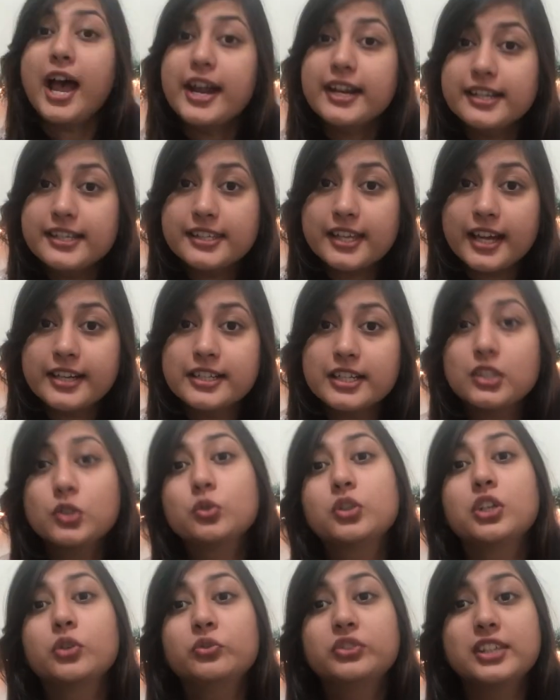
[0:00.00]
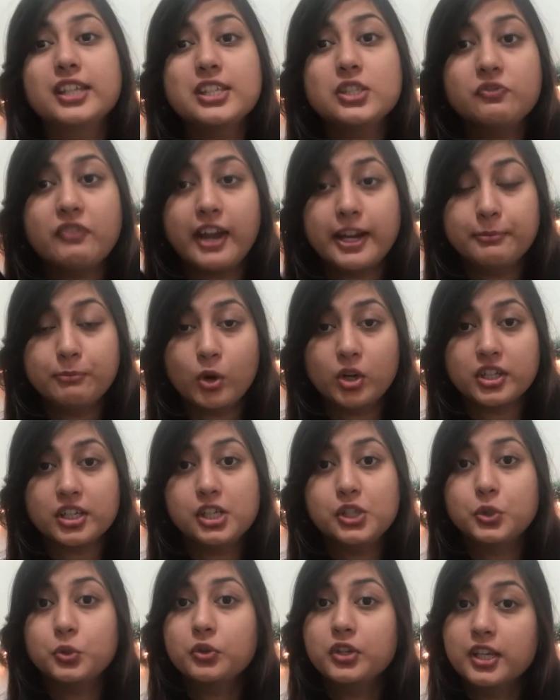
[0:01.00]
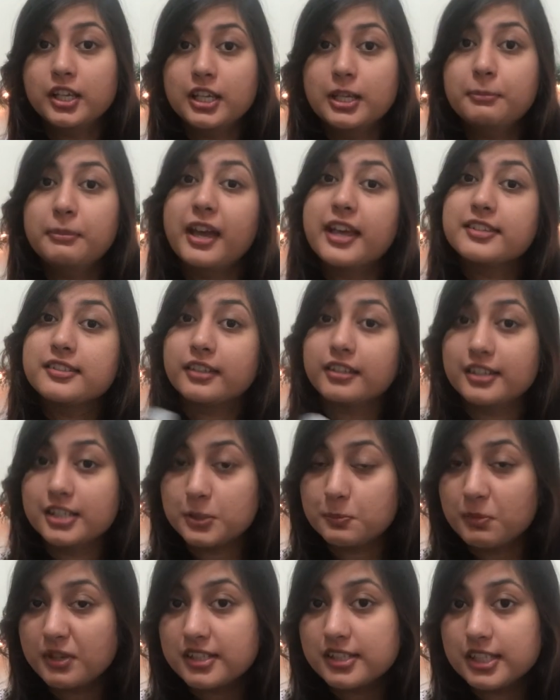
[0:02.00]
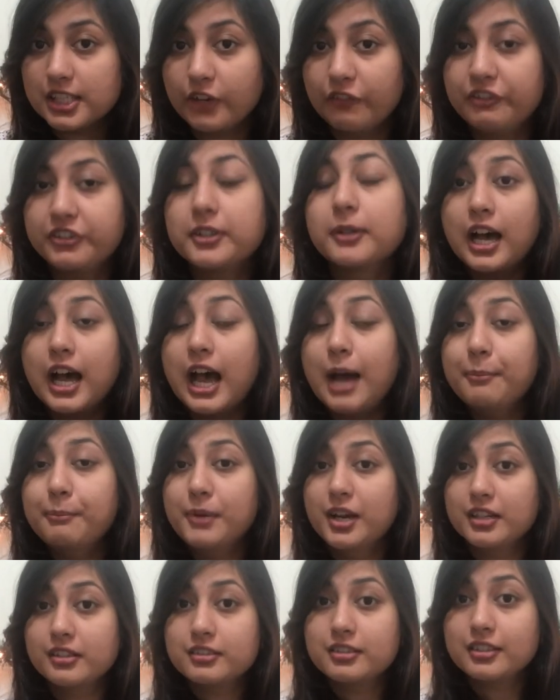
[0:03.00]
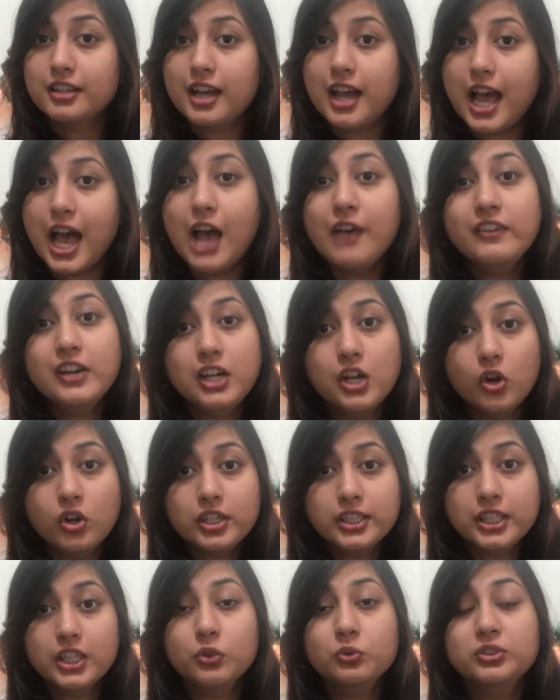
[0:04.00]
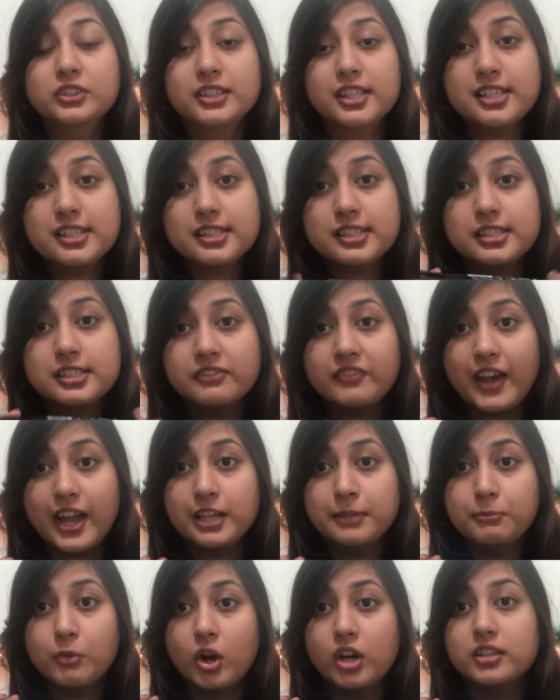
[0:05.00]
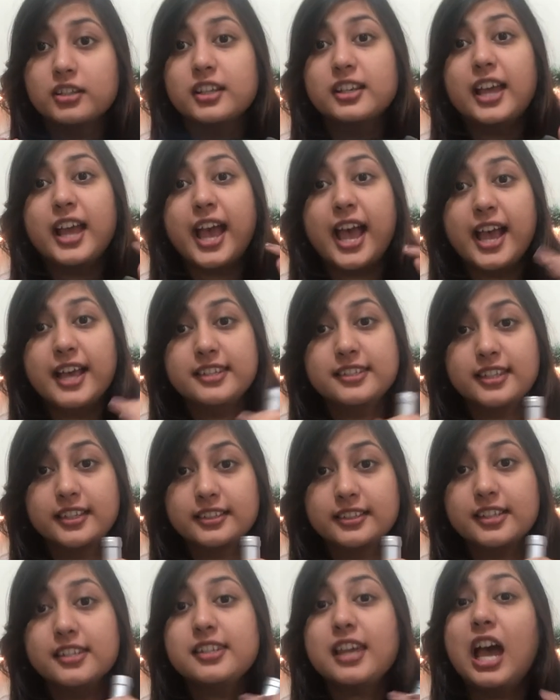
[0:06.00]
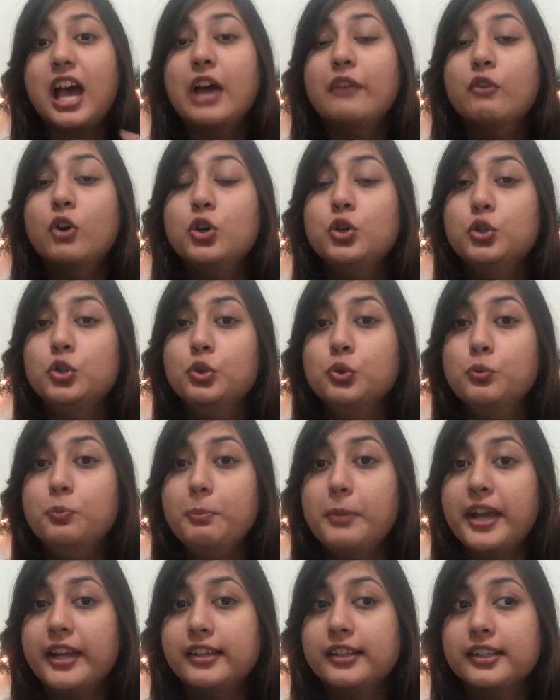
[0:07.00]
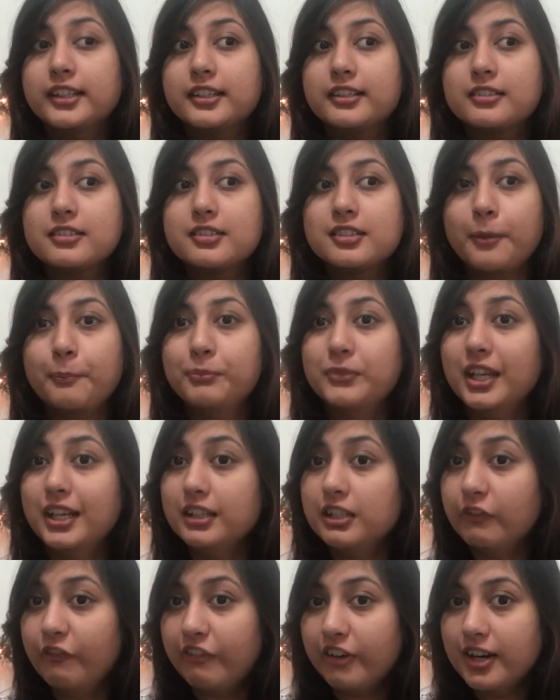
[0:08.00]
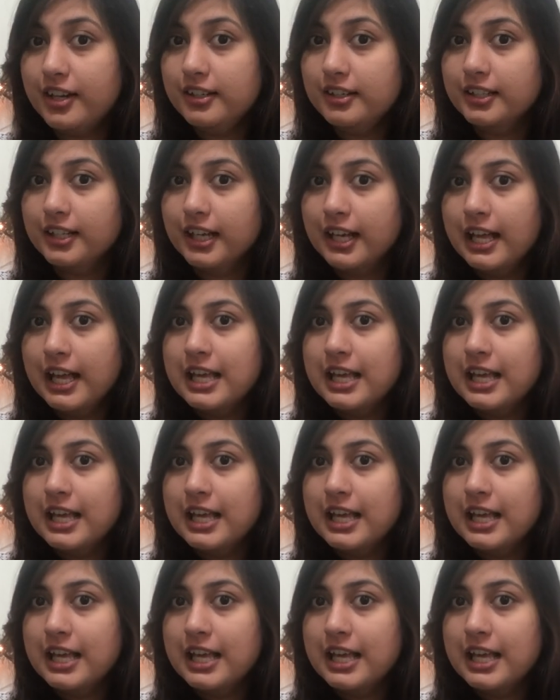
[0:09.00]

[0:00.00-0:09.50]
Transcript: I decided to give this wine bottle to him as a Christmas gift, but I will not give this wine bottle as it is. I want to make it something different.